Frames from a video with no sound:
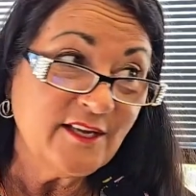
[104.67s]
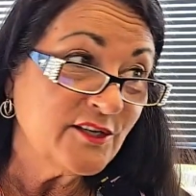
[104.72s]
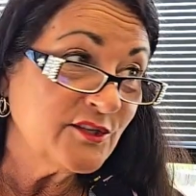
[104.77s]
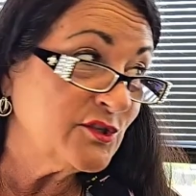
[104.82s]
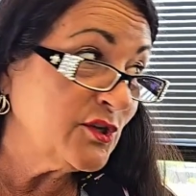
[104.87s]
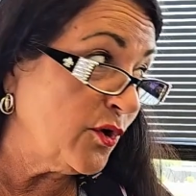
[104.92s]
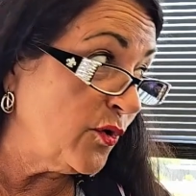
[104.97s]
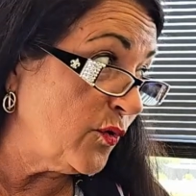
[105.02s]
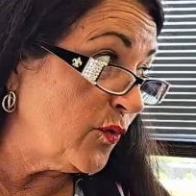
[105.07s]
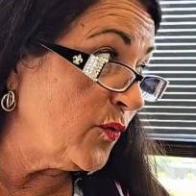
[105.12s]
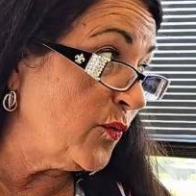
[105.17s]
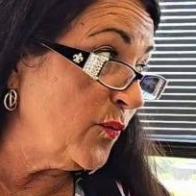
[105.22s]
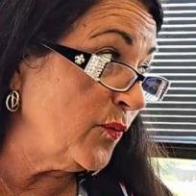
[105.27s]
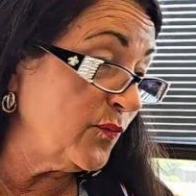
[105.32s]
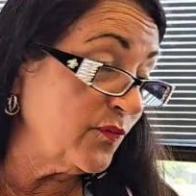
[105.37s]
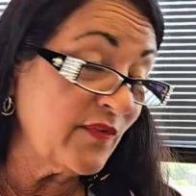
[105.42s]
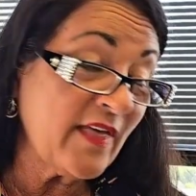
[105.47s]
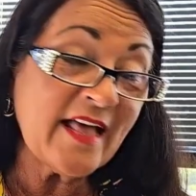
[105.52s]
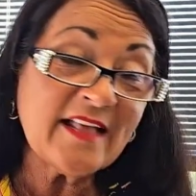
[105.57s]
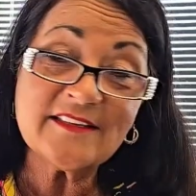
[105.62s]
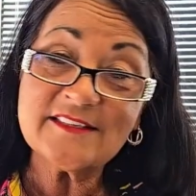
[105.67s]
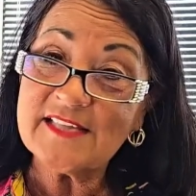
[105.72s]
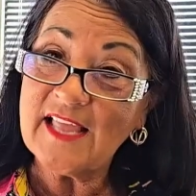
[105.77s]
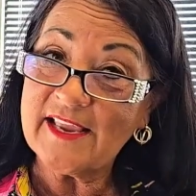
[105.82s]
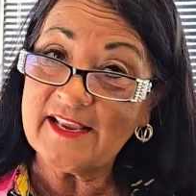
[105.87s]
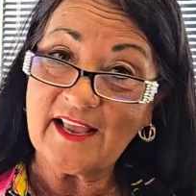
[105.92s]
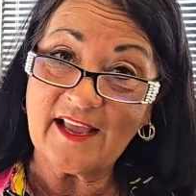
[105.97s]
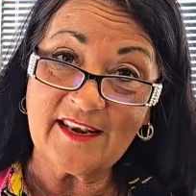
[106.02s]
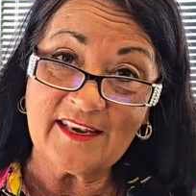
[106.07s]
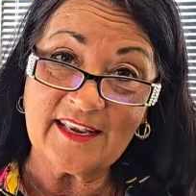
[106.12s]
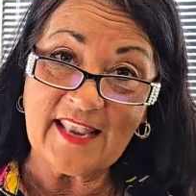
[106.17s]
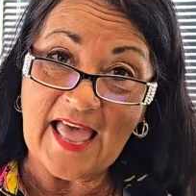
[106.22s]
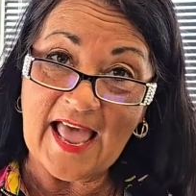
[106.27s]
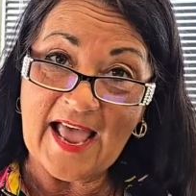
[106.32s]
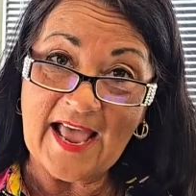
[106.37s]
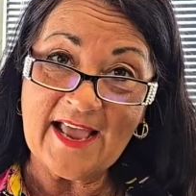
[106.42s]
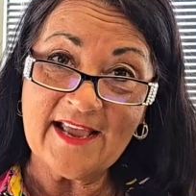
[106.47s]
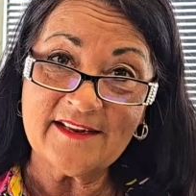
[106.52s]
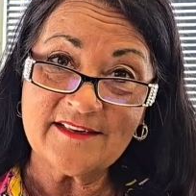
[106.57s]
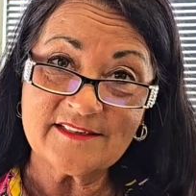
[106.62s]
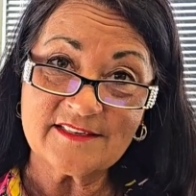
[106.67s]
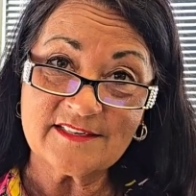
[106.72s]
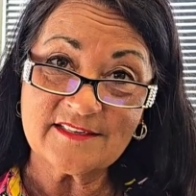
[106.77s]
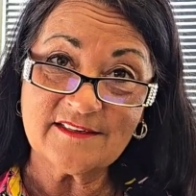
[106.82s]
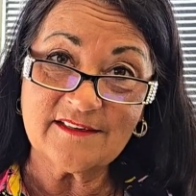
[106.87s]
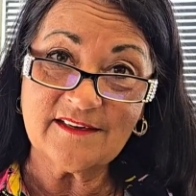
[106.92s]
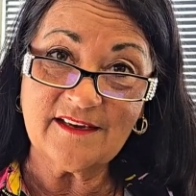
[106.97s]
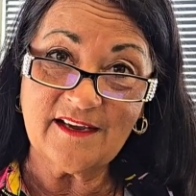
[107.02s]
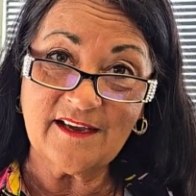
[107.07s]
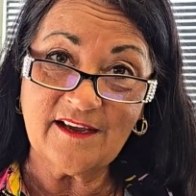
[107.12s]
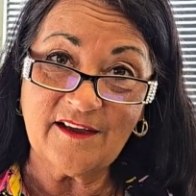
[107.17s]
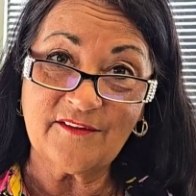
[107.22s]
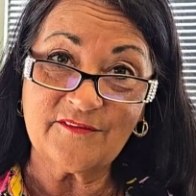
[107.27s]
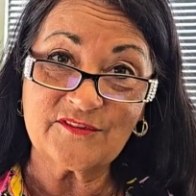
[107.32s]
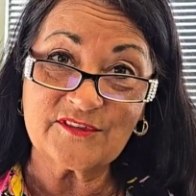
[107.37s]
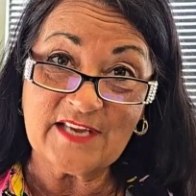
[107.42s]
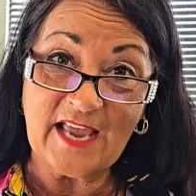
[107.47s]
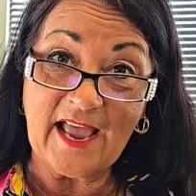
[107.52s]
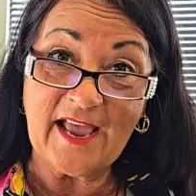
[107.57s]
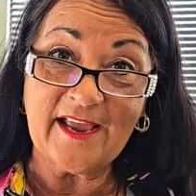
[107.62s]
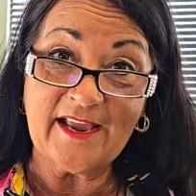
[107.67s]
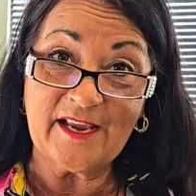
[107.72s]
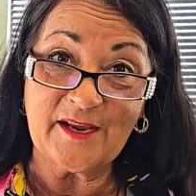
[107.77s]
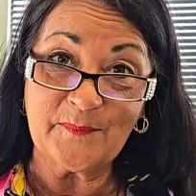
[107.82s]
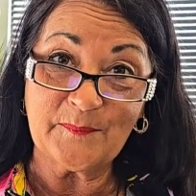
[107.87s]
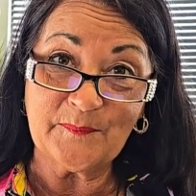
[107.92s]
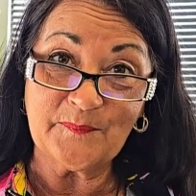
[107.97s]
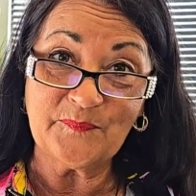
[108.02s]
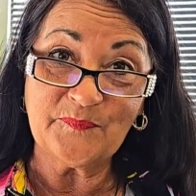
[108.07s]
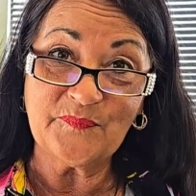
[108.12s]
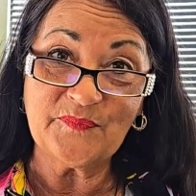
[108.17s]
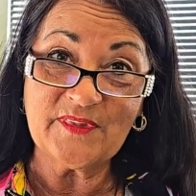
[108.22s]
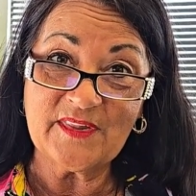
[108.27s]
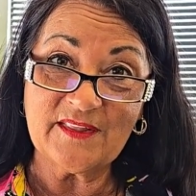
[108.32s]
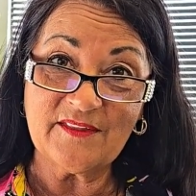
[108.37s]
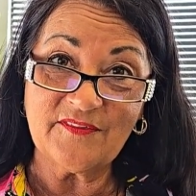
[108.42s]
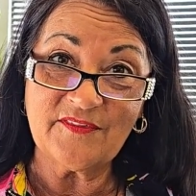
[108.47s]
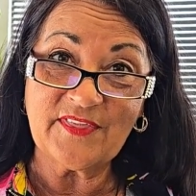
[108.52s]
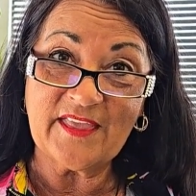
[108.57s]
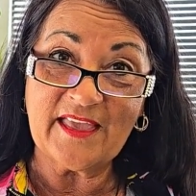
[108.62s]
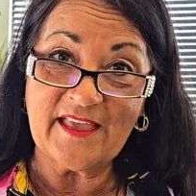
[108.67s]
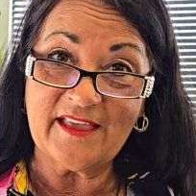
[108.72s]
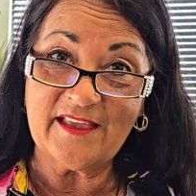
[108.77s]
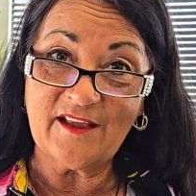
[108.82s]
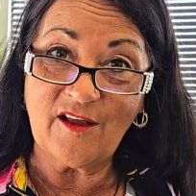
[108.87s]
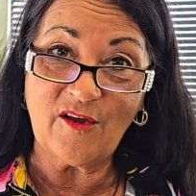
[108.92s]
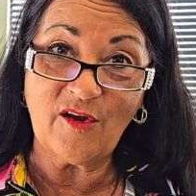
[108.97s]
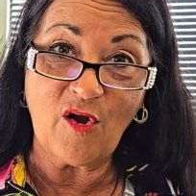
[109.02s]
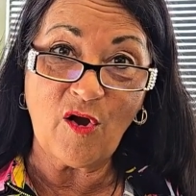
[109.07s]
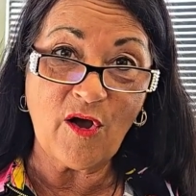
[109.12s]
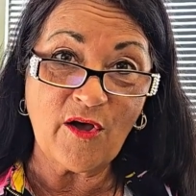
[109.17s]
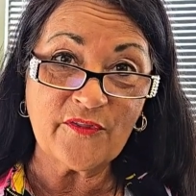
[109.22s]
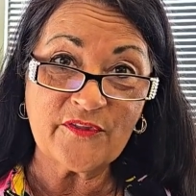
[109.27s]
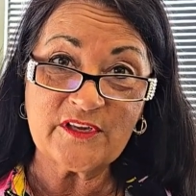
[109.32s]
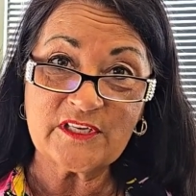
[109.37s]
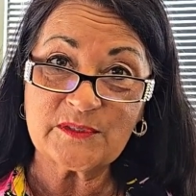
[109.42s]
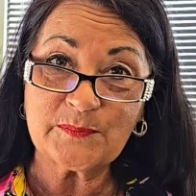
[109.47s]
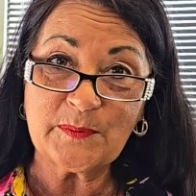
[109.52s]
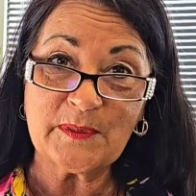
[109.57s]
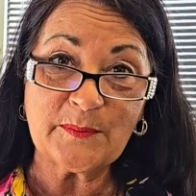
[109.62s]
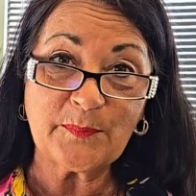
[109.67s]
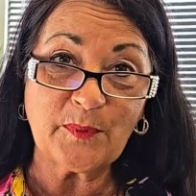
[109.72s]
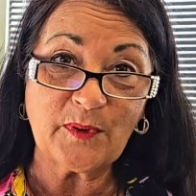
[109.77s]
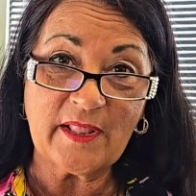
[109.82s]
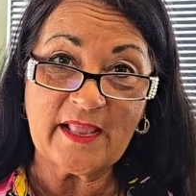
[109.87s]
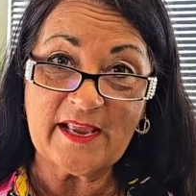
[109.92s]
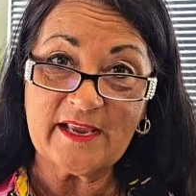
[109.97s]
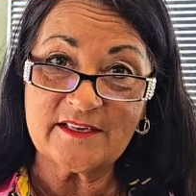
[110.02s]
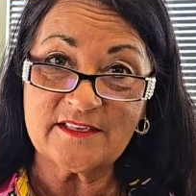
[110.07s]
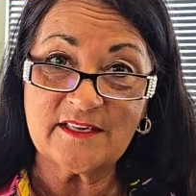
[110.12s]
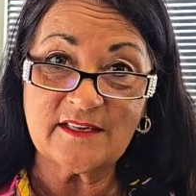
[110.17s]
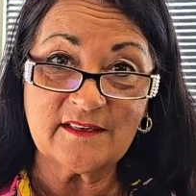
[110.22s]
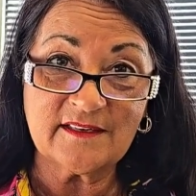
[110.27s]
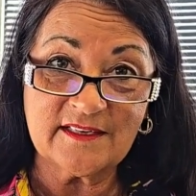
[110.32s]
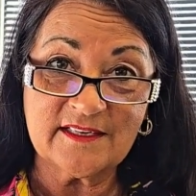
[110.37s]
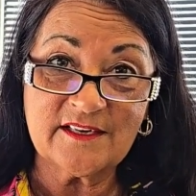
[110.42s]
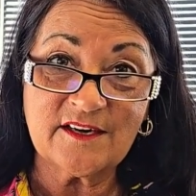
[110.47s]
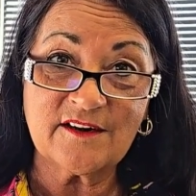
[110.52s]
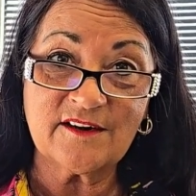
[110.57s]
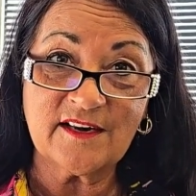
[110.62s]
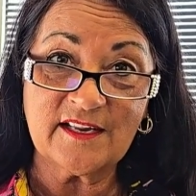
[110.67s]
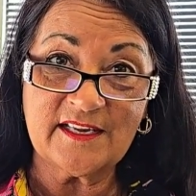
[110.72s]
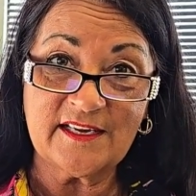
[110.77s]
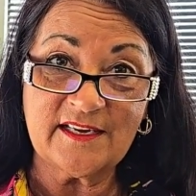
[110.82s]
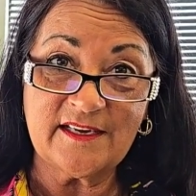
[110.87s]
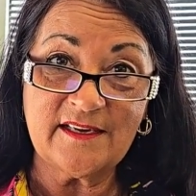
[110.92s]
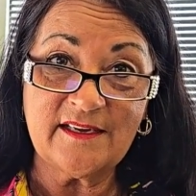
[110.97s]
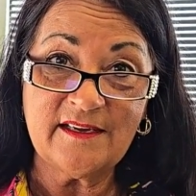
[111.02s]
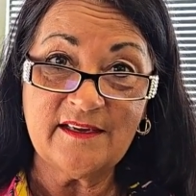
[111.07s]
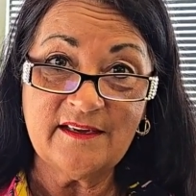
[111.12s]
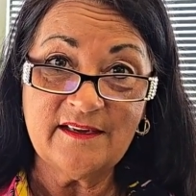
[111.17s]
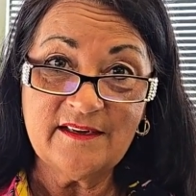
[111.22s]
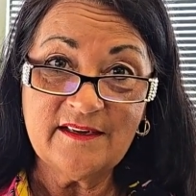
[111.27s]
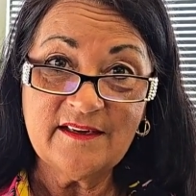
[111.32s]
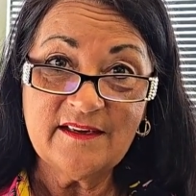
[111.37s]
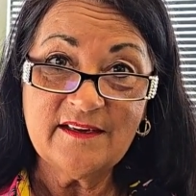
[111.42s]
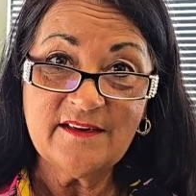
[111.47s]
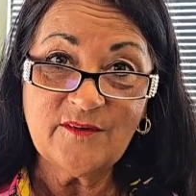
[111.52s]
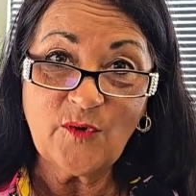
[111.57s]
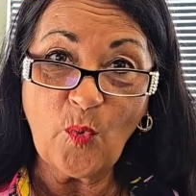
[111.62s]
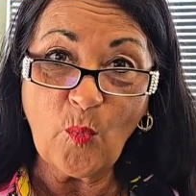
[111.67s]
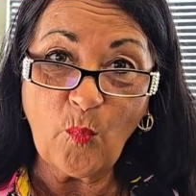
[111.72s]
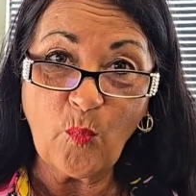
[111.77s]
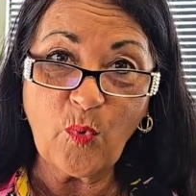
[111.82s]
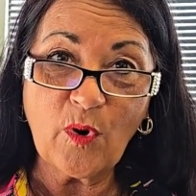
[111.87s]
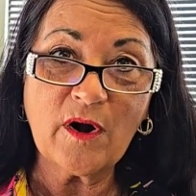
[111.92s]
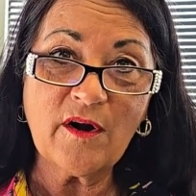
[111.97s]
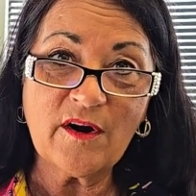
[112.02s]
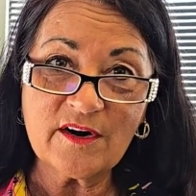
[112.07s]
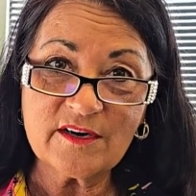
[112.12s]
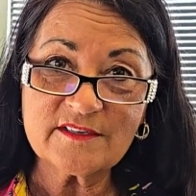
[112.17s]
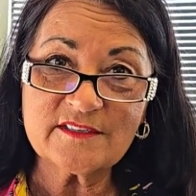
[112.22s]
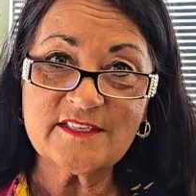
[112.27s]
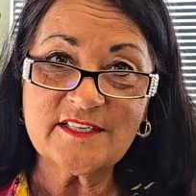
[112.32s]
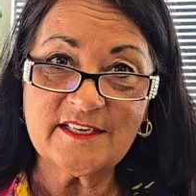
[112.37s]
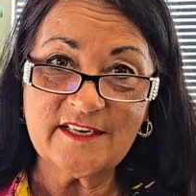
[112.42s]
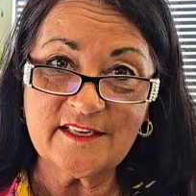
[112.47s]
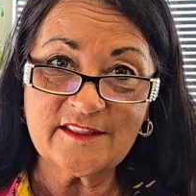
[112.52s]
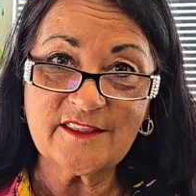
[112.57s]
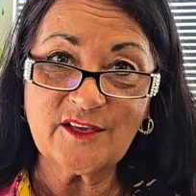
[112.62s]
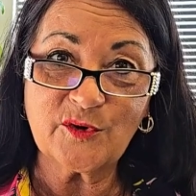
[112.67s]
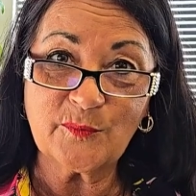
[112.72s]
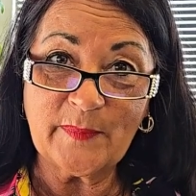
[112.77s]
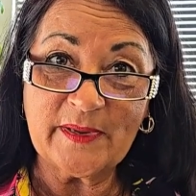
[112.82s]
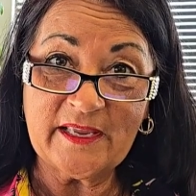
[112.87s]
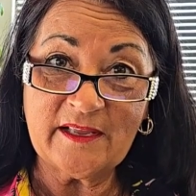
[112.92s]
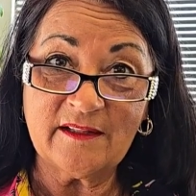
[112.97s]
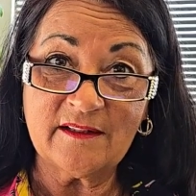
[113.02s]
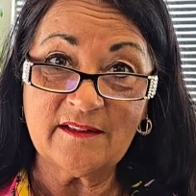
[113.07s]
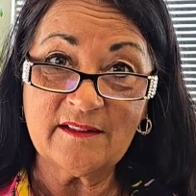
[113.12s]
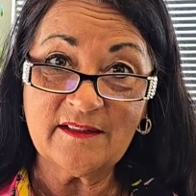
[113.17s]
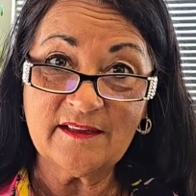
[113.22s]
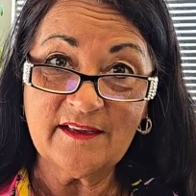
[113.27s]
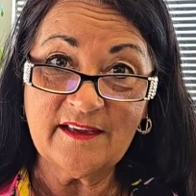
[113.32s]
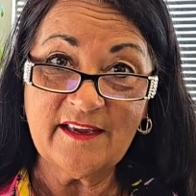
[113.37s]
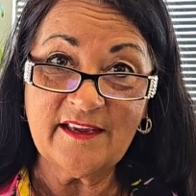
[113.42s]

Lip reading: So that's like a lot of time that all these people had to literally work to get their mail.